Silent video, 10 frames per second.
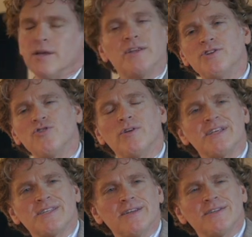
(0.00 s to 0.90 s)
did you
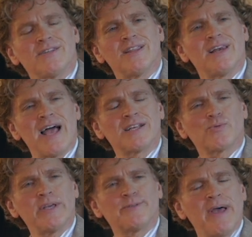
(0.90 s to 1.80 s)
listen to the last
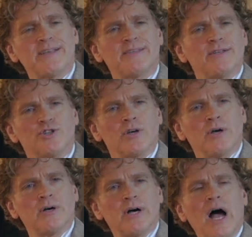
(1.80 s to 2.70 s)
week's message?
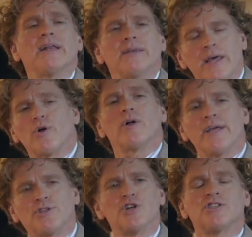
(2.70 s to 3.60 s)
I
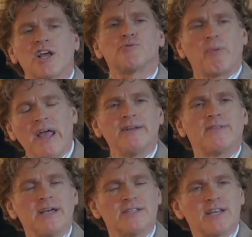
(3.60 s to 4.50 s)
literally just explained
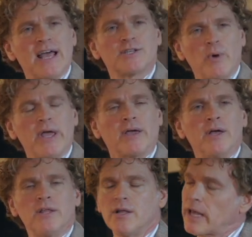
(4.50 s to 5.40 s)
this last week."
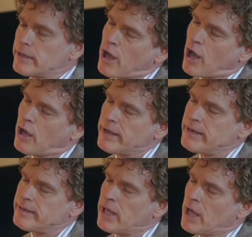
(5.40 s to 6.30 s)
I'm like, "No, I
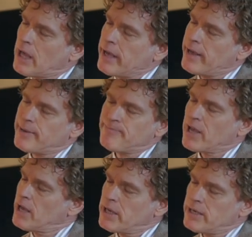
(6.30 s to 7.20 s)
didn't
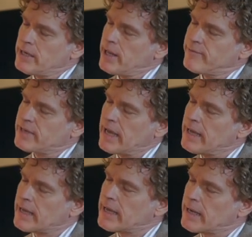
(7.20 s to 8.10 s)
I didn't have
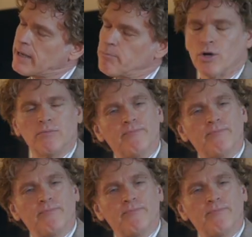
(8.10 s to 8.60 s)
time."